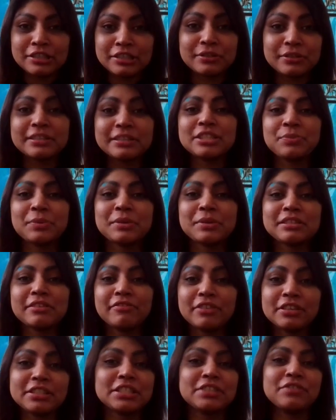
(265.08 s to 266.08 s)
So this was a
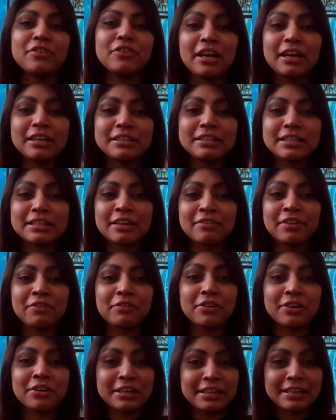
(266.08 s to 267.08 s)
first for us, and we
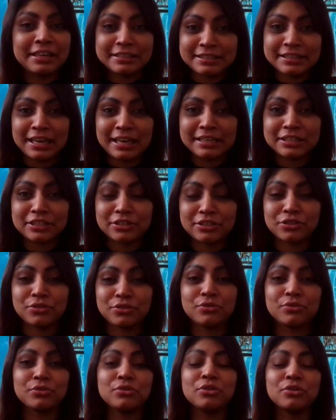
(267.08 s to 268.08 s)
were really excited
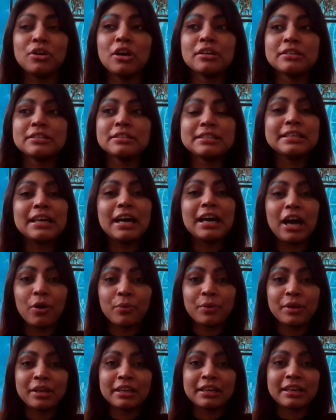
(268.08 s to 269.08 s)
to see how
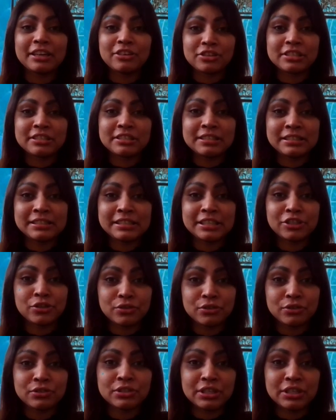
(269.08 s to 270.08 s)
we can address these
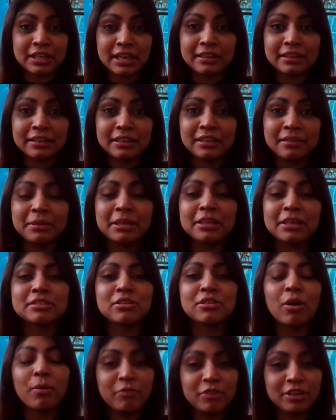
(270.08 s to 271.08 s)
issues together, because
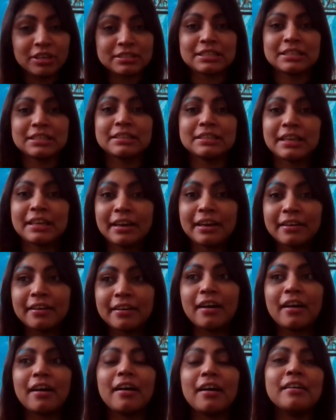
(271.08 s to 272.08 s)
obviously there
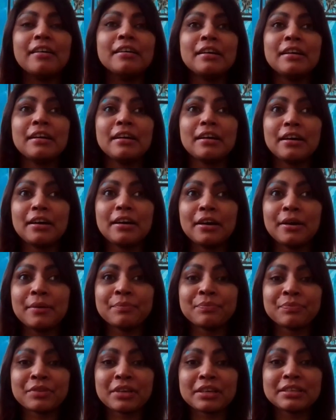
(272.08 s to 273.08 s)
are
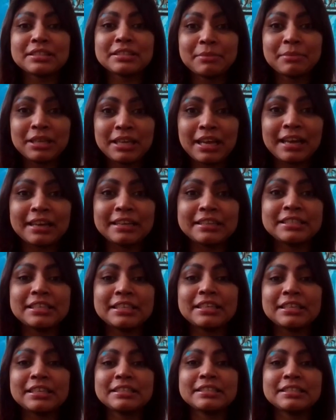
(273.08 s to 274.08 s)

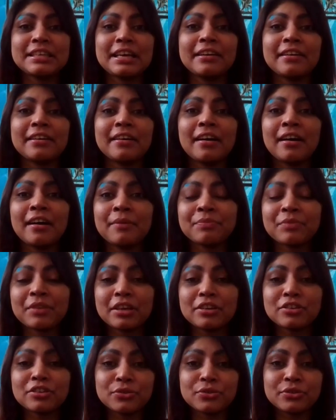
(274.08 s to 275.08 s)
similarities, there are
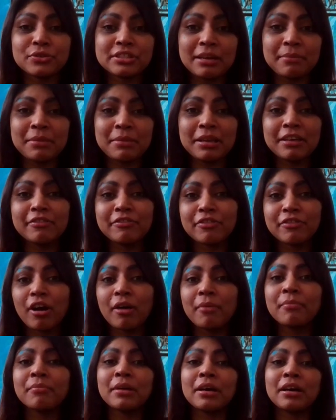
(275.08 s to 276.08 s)
issues stemming
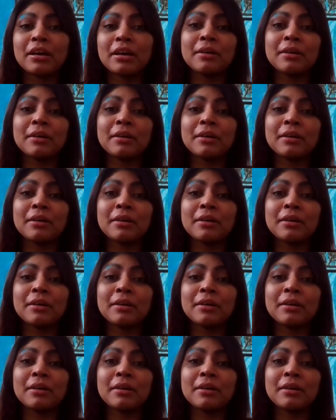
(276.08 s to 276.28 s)
from